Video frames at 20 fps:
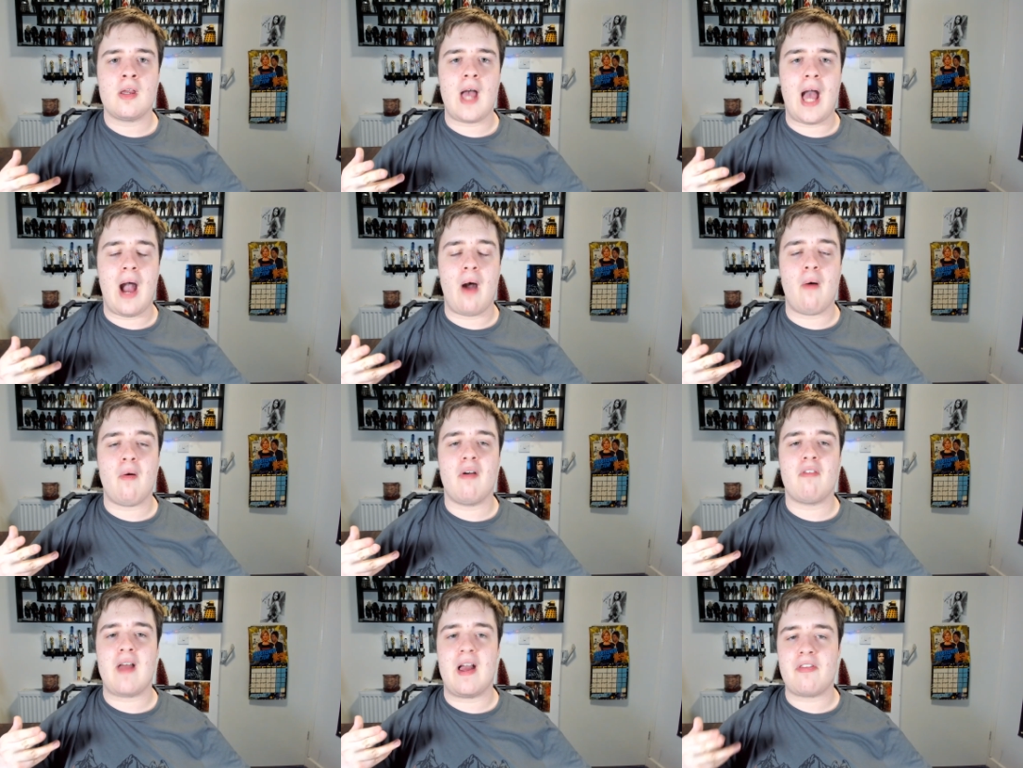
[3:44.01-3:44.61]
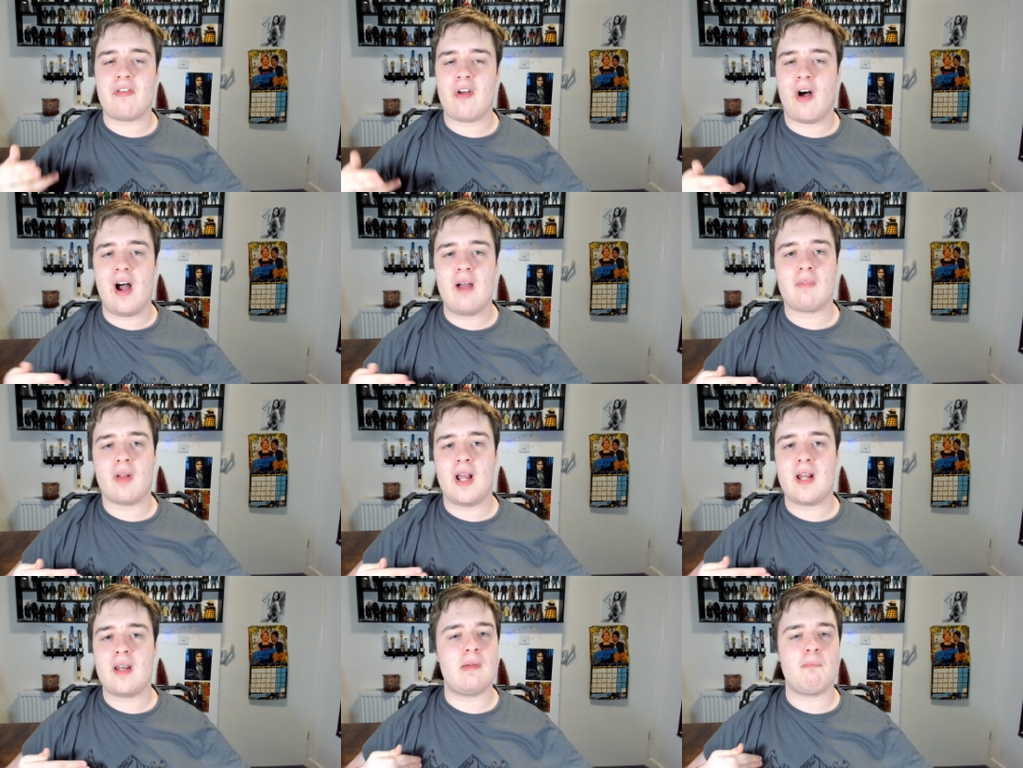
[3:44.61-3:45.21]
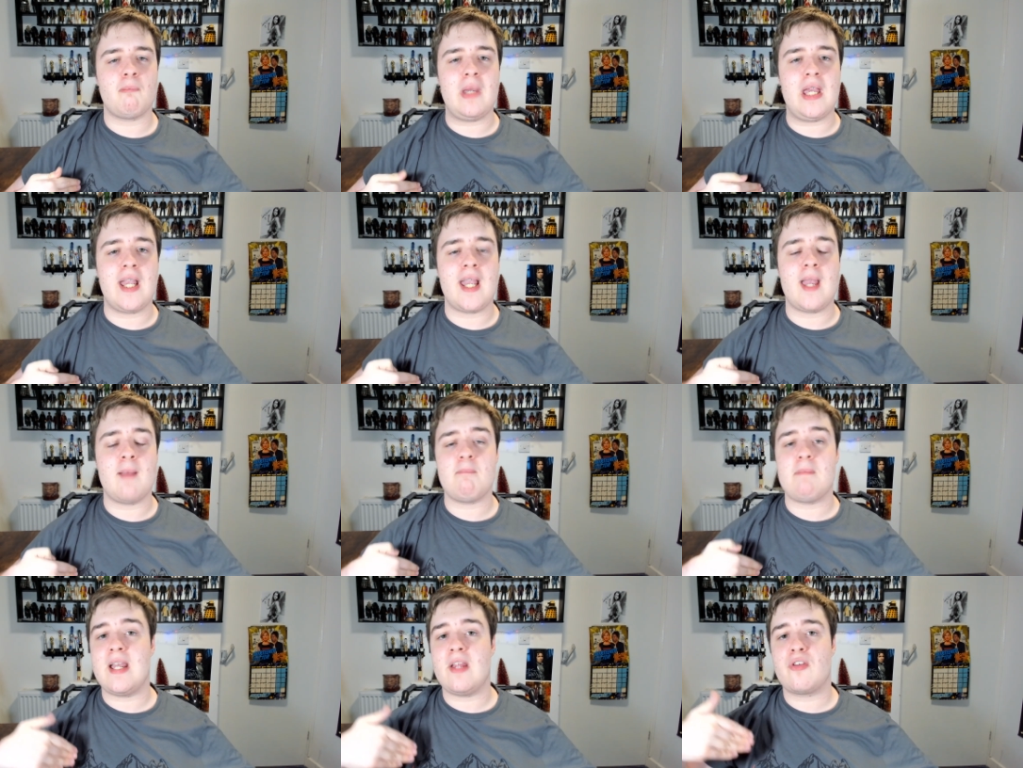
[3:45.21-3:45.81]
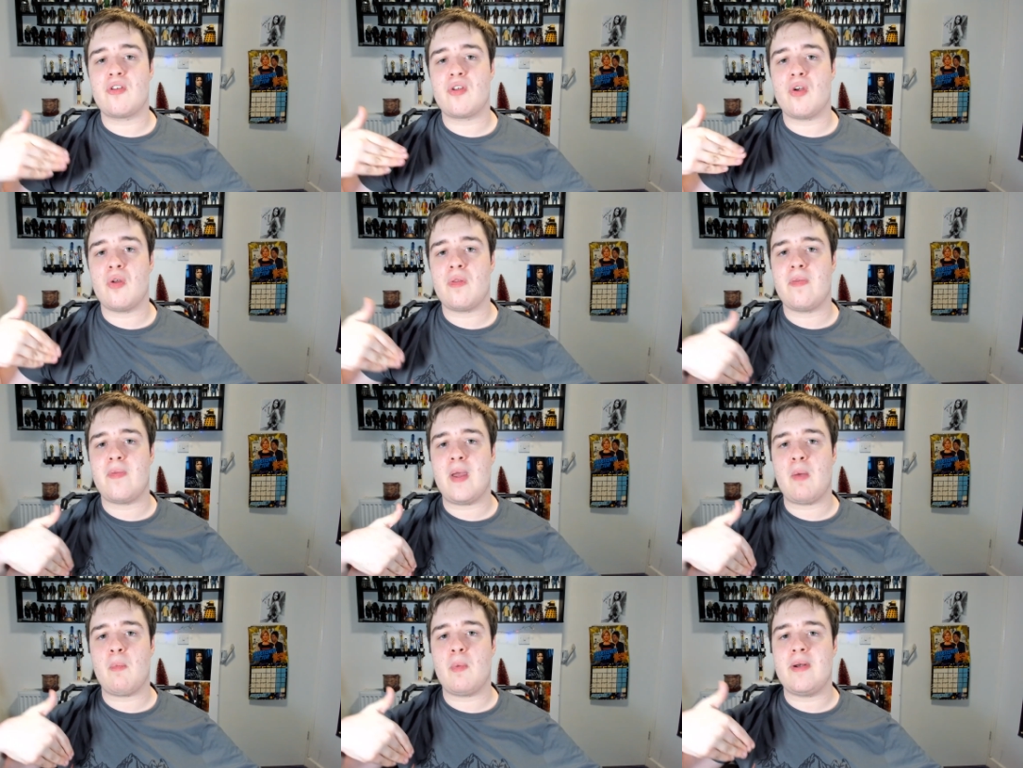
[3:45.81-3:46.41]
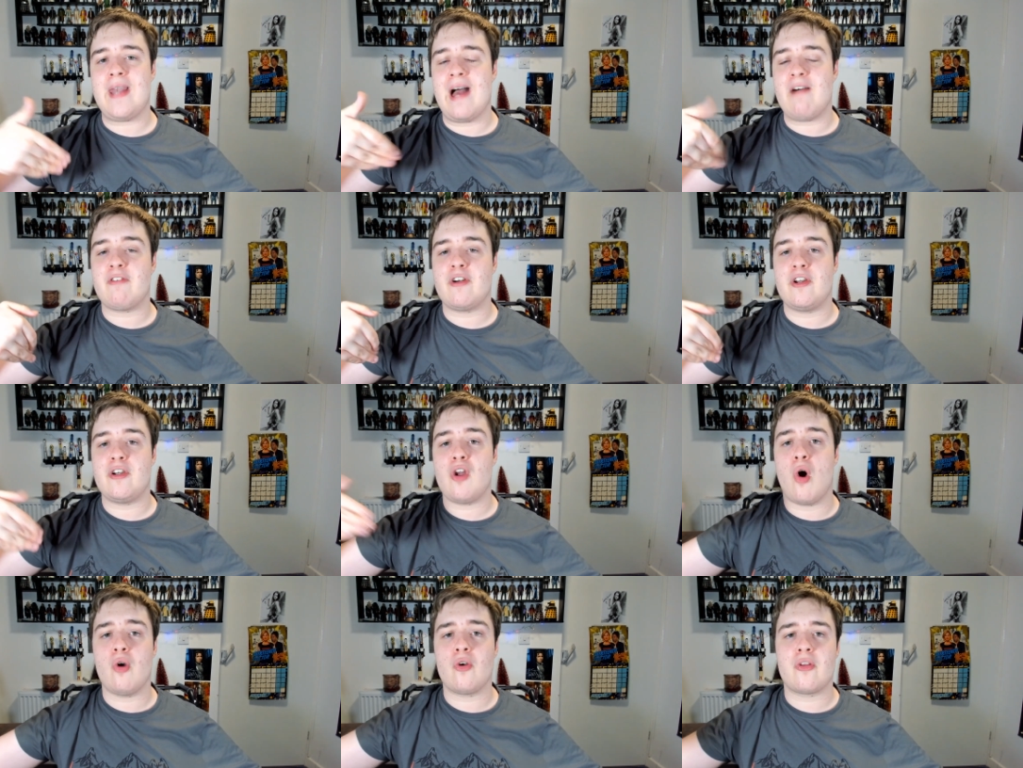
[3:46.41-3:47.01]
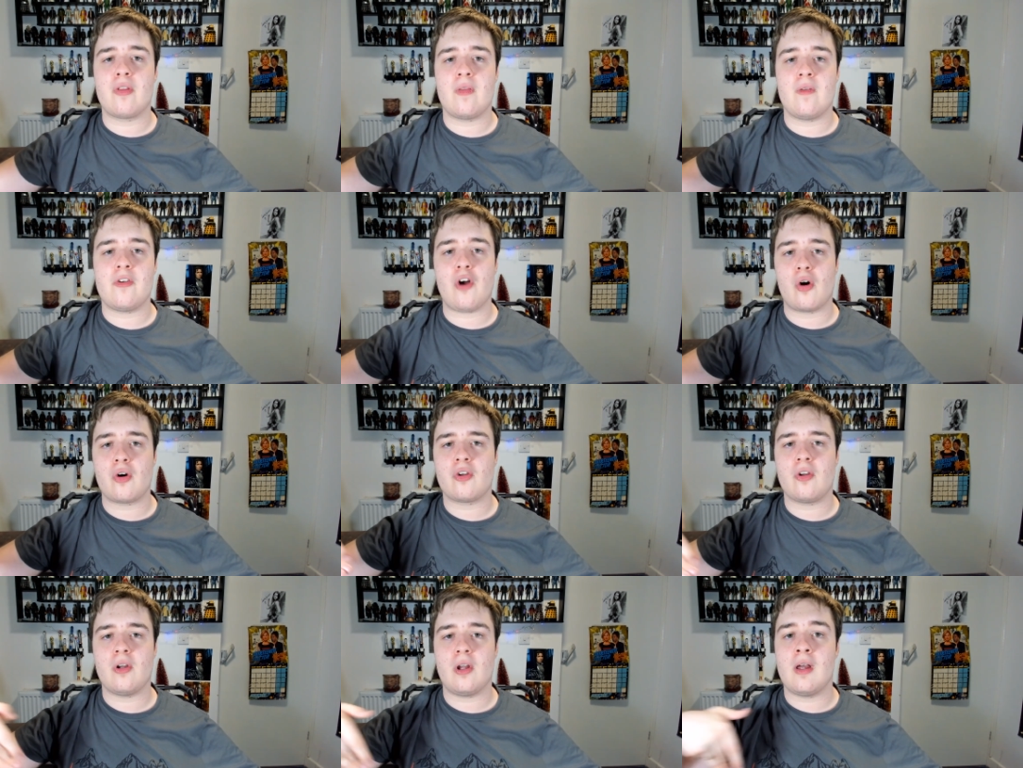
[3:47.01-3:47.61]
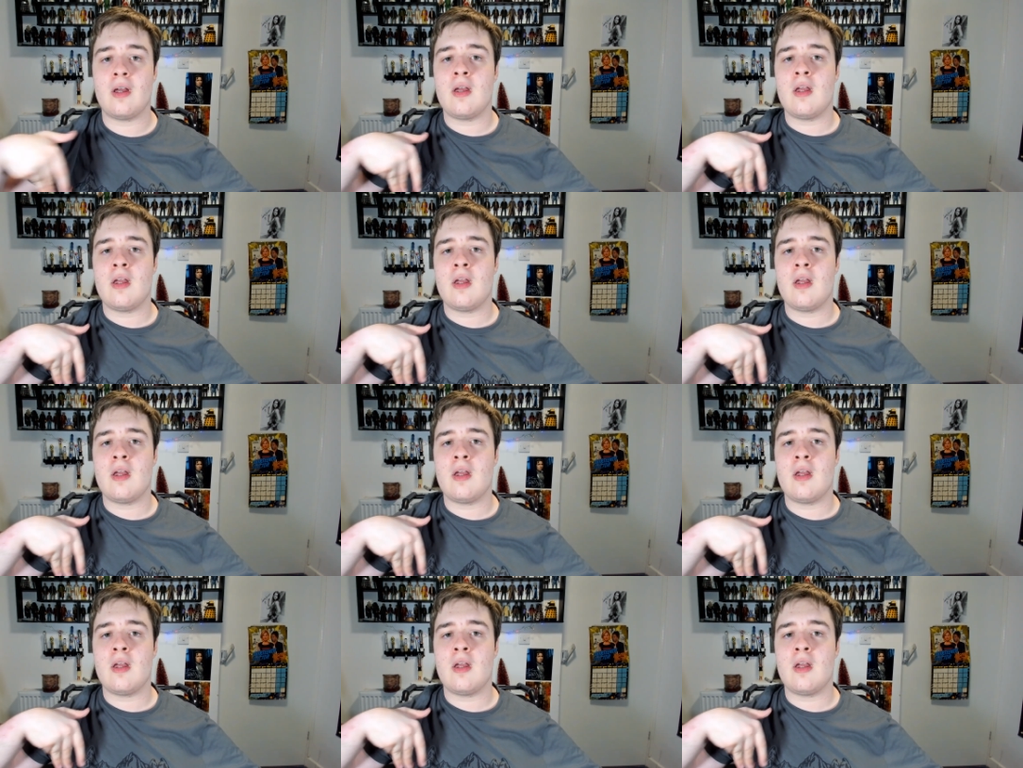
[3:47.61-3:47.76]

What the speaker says: out of their timeline and being it made so that they were never not the Doctor.